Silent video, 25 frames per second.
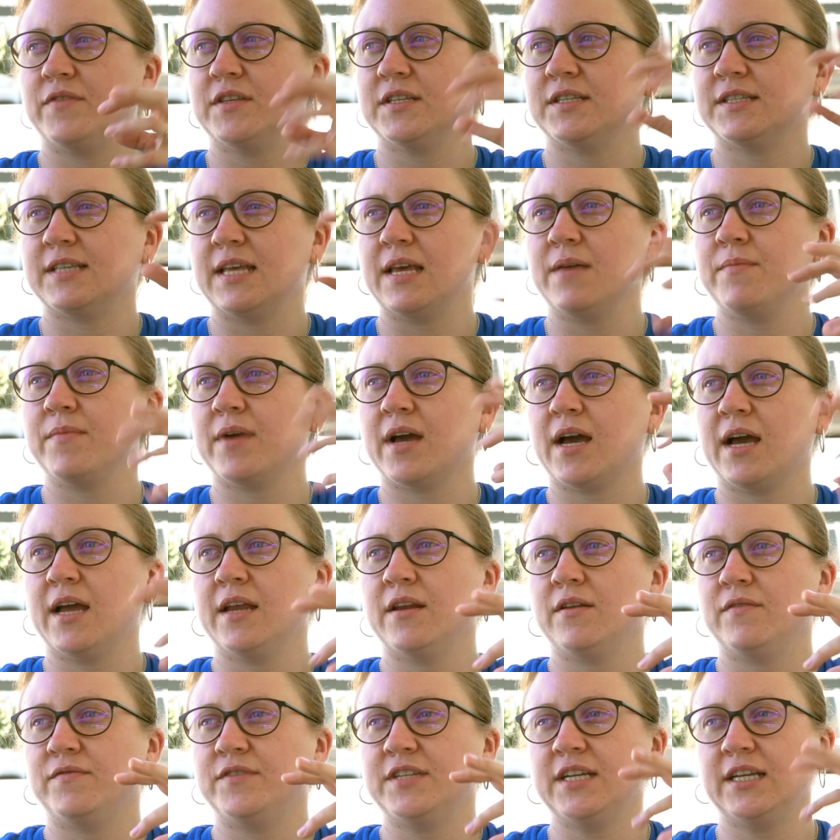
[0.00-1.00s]
the same
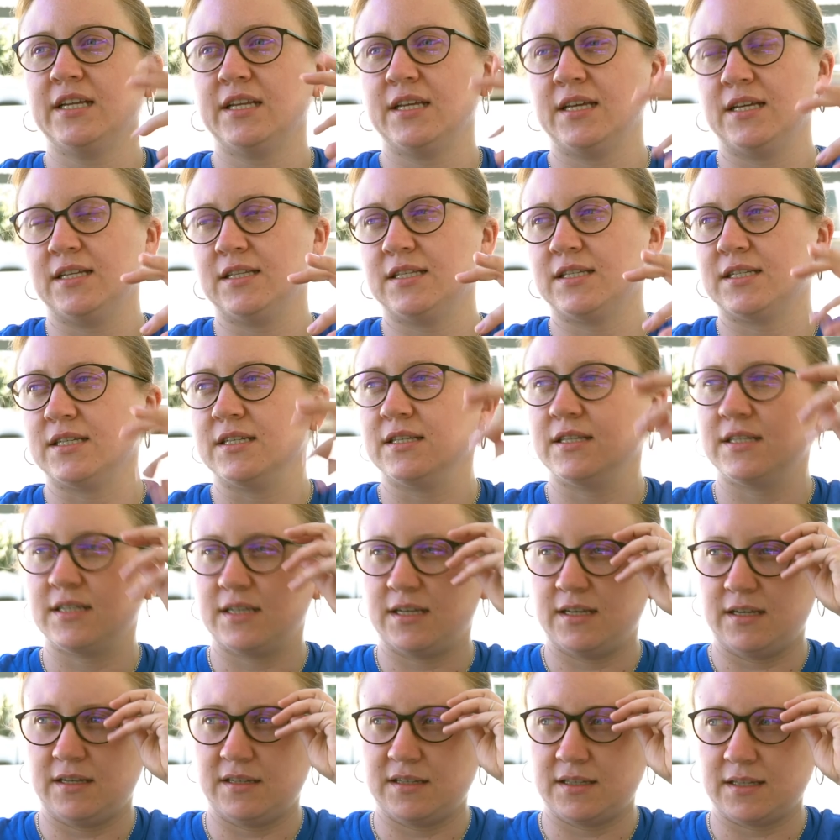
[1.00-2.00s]
kind of data
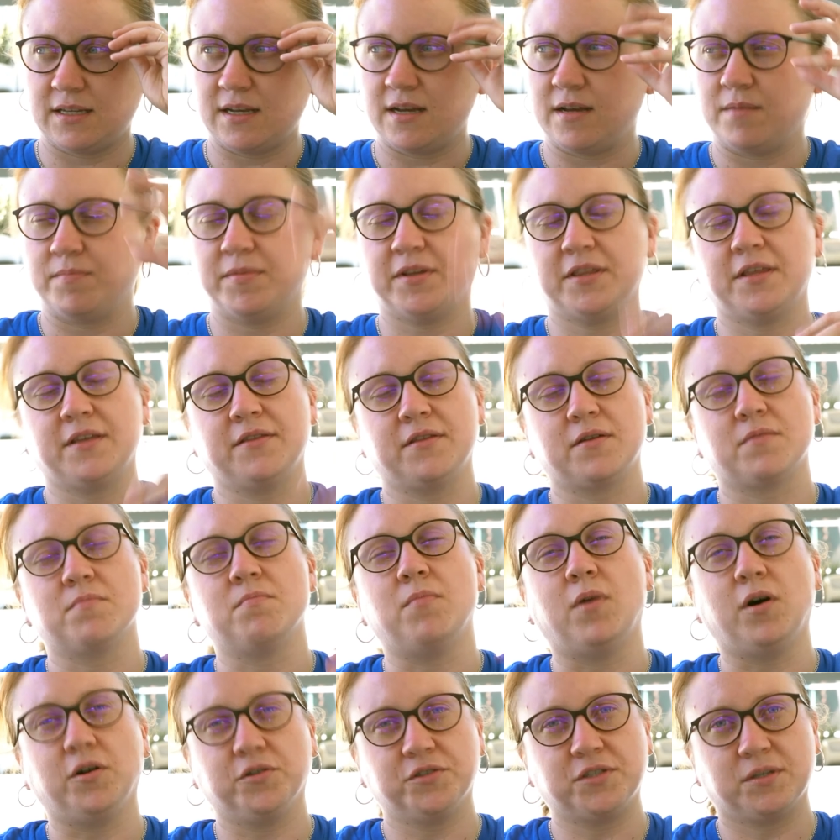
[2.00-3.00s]
instances, but then they're
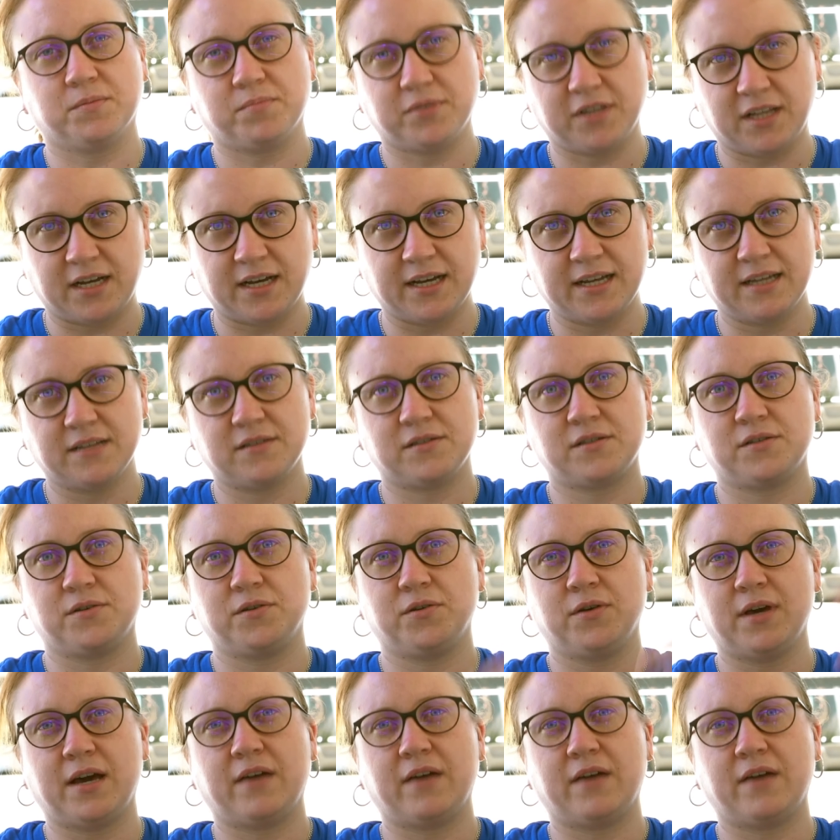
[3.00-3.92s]
multiplied. So you